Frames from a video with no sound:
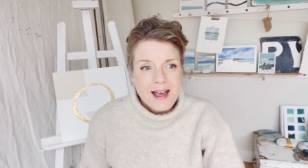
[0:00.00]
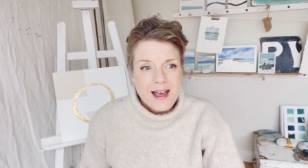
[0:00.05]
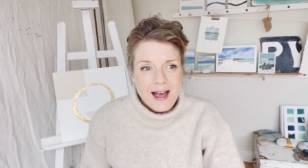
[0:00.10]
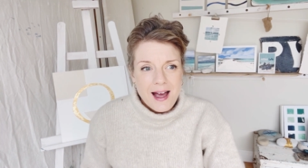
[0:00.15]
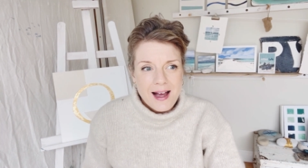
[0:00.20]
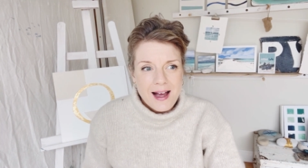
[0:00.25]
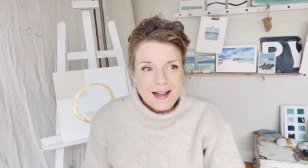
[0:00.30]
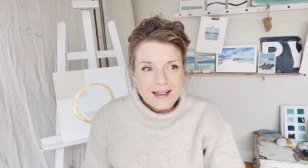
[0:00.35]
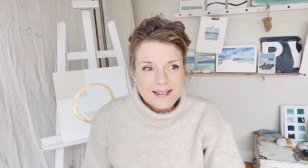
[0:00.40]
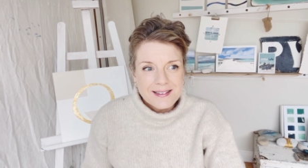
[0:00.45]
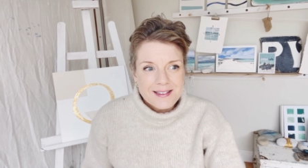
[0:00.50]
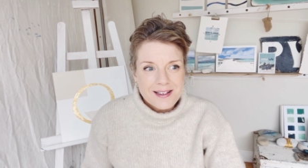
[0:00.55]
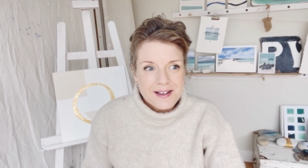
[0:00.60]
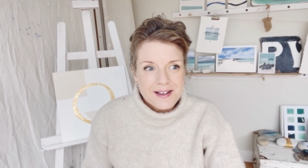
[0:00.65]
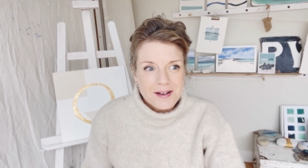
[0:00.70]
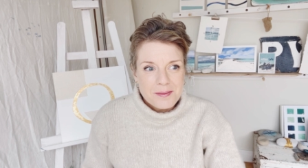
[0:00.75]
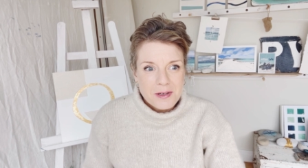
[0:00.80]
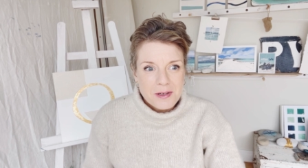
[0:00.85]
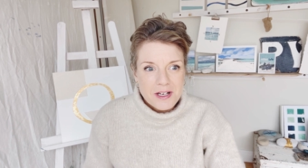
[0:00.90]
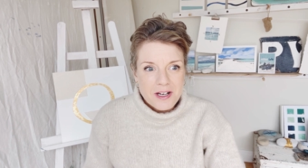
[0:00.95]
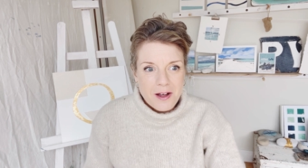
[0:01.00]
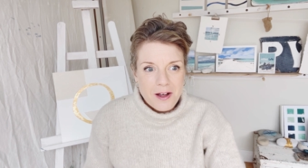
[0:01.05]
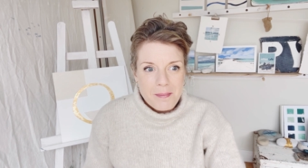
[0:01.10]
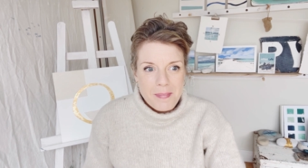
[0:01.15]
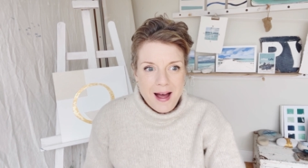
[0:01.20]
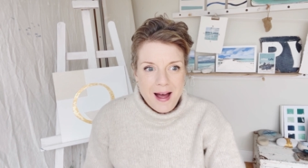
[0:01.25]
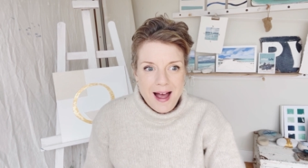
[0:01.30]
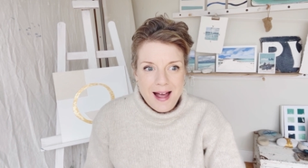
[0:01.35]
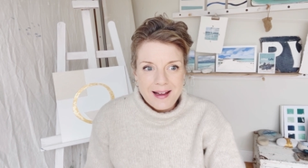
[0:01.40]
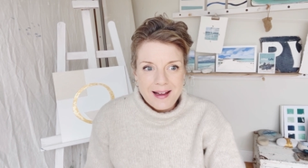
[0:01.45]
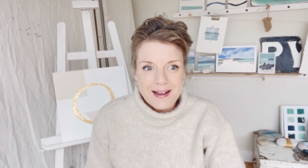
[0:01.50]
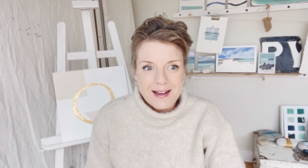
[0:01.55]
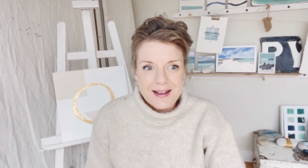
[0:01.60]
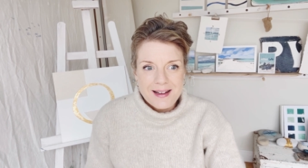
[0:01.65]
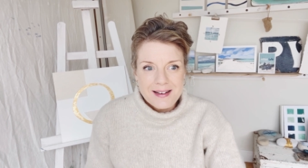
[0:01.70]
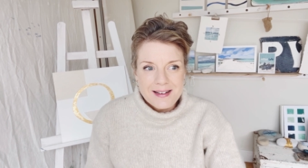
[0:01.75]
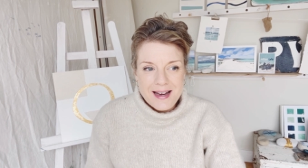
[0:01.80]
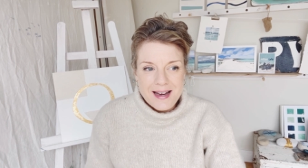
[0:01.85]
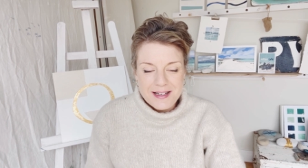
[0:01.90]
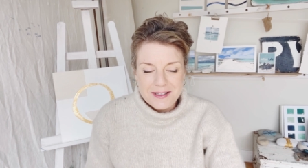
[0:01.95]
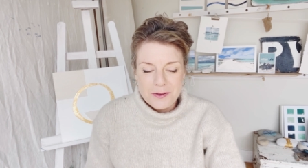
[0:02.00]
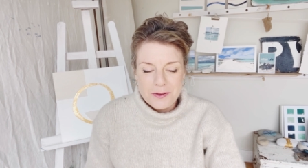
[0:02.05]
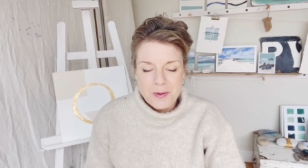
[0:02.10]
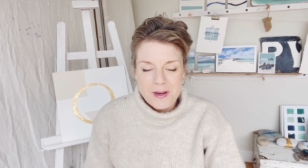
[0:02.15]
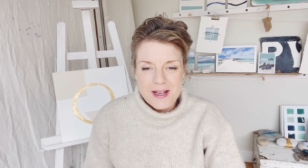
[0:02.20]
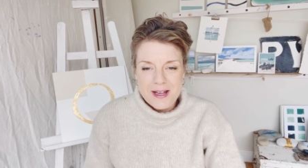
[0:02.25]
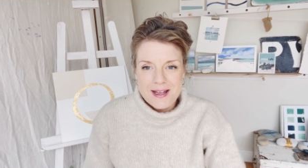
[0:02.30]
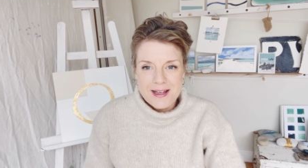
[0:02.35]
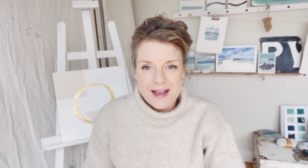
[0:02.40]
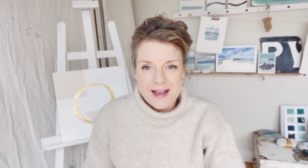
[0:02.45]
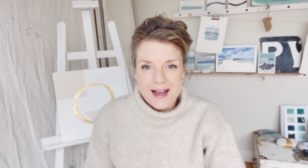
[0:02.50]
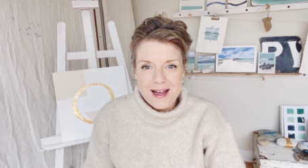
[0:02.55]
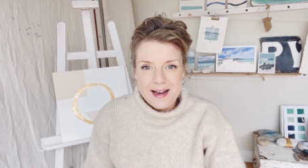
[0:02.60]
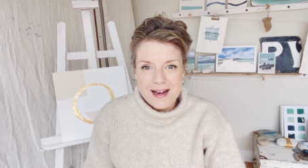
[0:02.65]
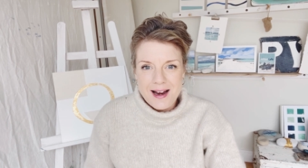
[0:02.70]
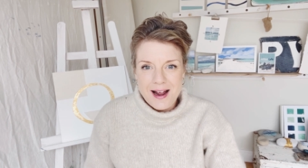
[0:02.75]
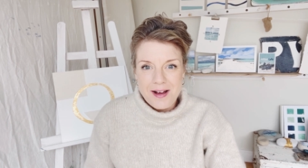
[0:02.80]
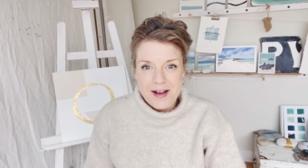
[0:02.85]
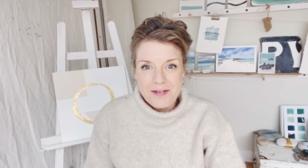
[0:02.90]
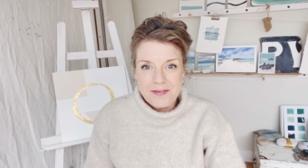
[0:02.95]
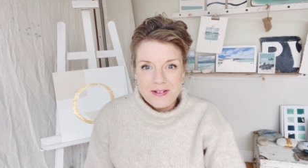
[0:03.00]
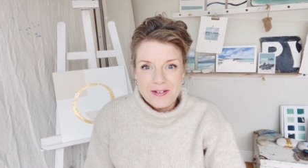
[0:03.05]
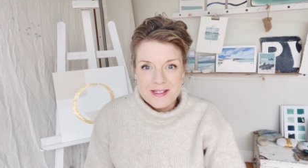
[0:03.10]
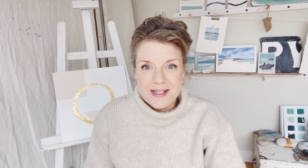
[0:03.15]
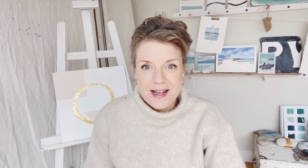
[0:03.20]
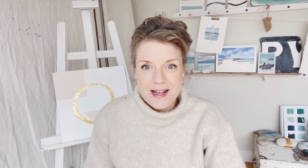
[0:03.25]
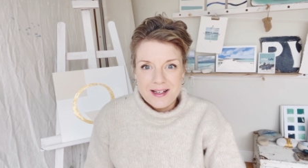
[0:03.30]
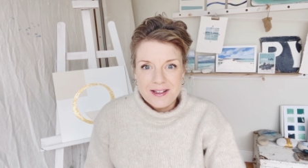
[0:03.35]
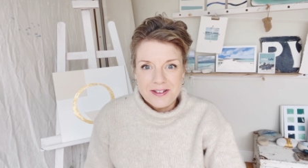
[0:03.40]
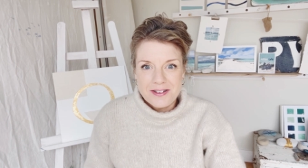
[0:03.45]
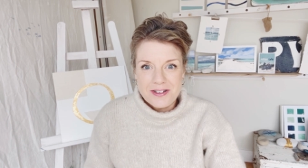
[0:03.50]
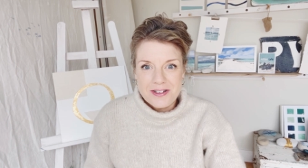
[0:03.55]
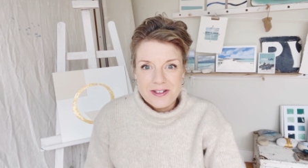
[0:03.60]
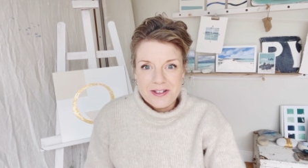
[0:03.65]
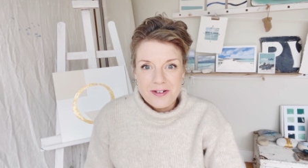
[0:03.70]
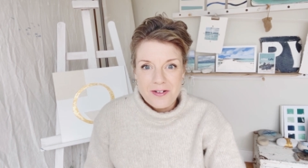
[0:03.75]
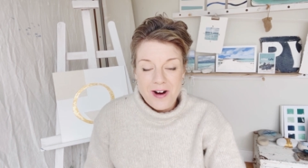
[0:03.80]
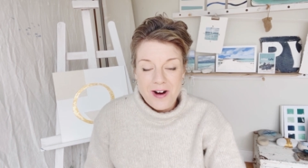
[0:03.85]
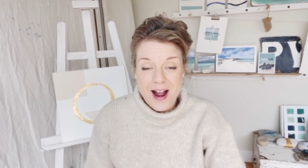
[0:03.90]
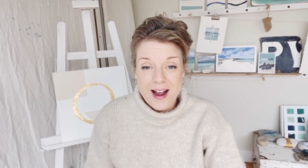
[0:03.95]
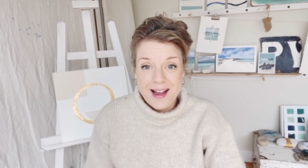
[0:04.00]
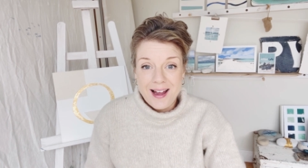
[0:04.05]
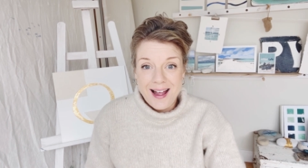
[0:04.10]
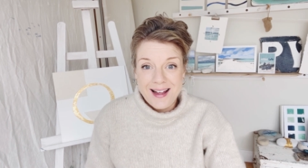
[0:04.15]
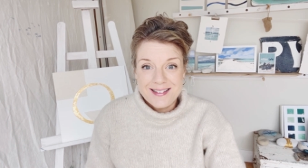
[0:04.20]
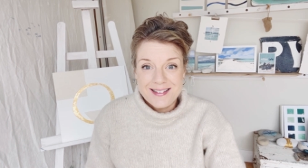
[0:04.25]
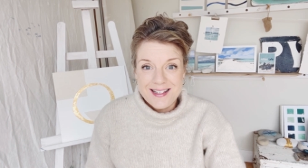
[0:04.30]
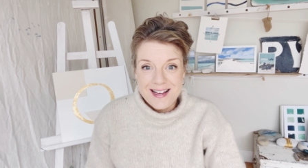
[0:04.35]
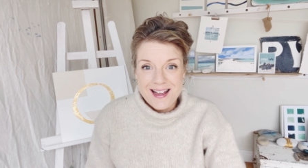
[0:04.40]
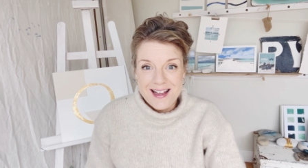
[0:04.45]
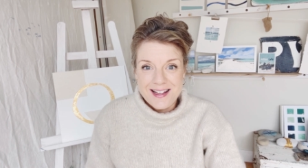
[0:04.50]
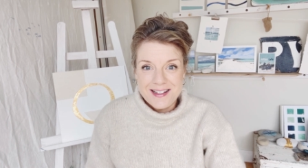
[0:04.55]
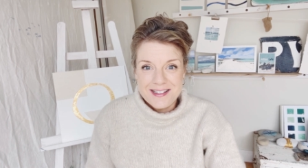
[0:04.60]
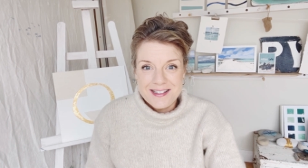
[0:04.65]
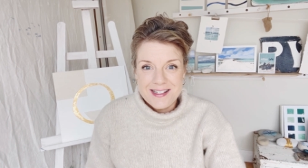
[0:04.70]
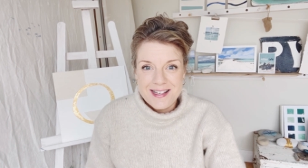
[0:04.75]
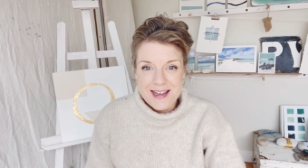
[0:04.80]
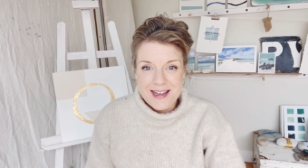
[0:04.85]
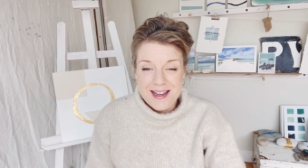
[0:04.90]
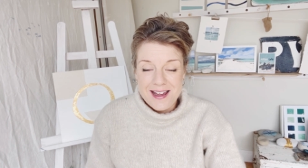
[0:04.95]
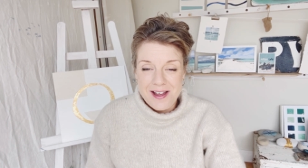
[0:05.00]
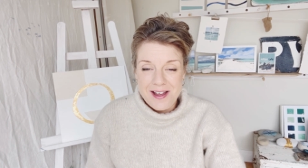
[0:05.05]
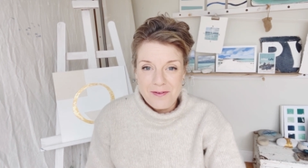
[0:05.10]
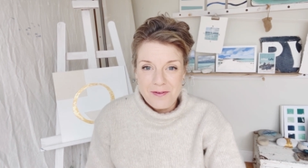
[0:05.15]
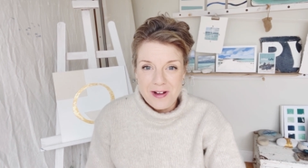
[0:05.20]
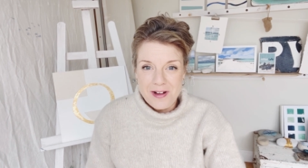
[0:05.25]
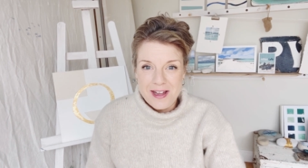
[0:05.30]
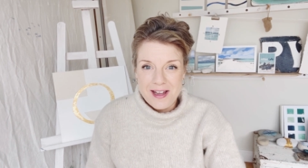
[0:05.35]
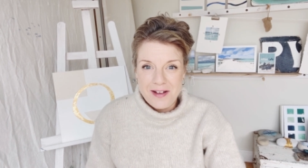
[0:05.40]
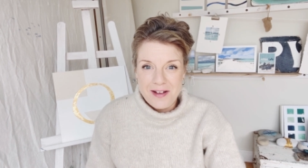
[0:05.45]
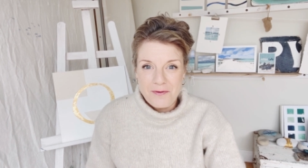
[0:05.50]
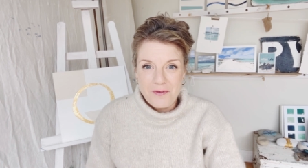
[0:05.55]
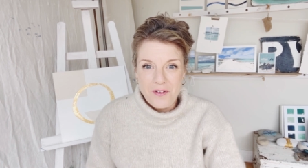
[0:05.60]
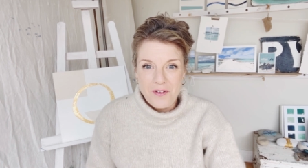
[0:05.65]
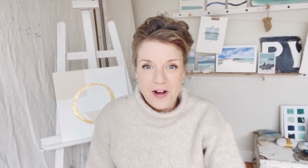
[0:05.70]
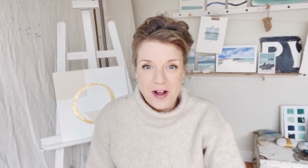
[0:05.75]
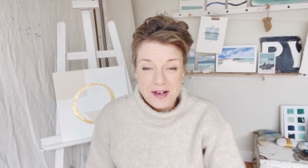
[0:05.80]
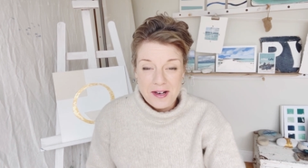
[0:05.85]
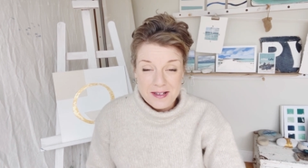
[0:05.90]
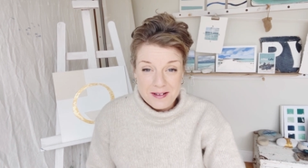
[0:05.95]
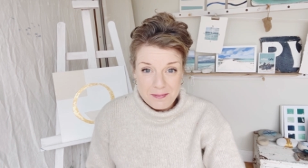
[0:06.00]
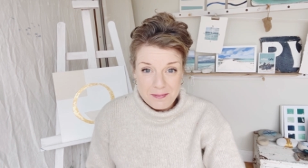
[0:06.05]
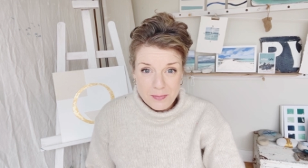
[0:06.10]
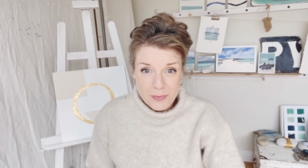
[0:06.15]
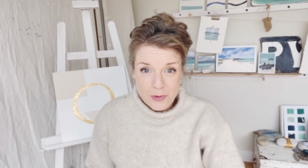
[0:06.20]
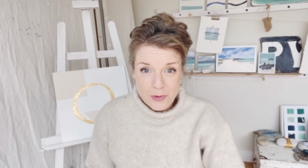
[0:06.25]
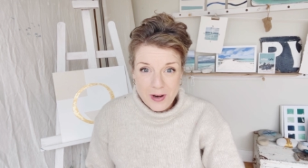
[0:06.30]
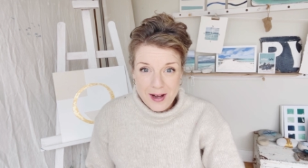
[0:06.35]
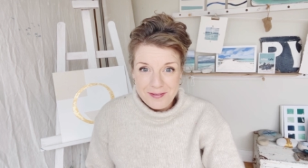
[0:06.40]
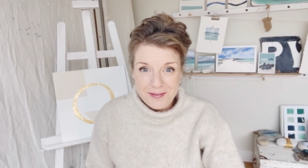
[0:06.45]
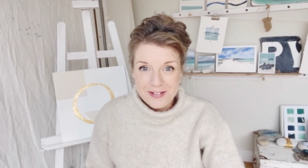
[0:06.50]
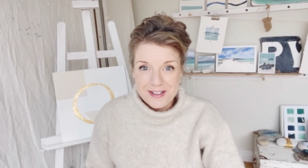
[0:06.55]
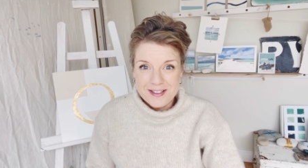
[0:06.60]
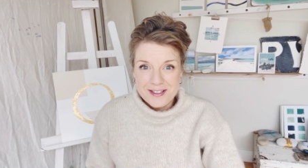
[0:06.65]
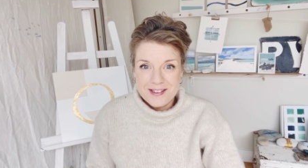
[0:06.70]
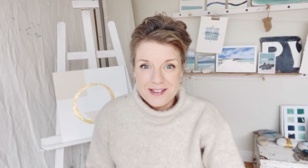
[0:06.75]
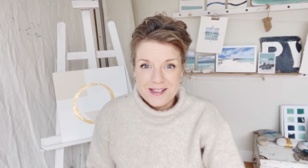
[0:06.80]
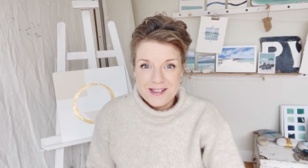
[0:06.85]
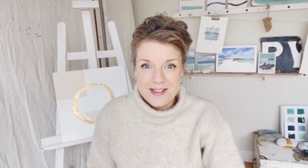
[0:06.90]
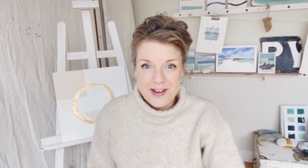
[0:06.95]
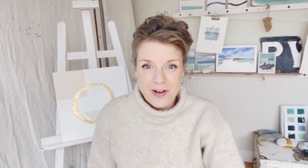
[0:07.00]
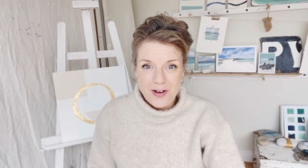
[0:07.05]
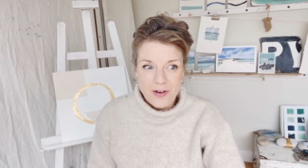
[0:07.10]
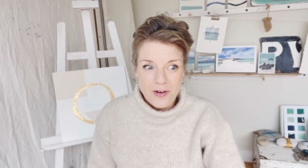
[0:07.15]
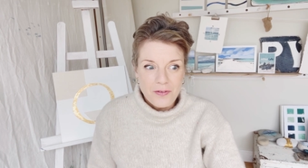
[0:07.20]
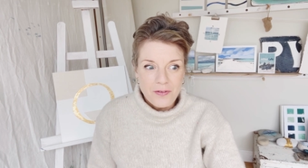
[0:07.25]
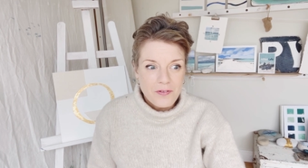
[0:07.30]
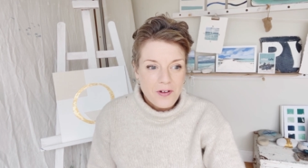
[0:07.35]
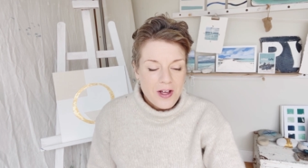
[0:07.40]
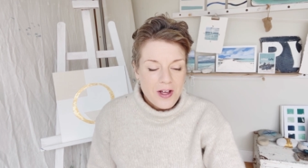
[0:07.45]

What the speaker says: And I'm going to go back next week and have a second crack at it and see if we can find more evidence of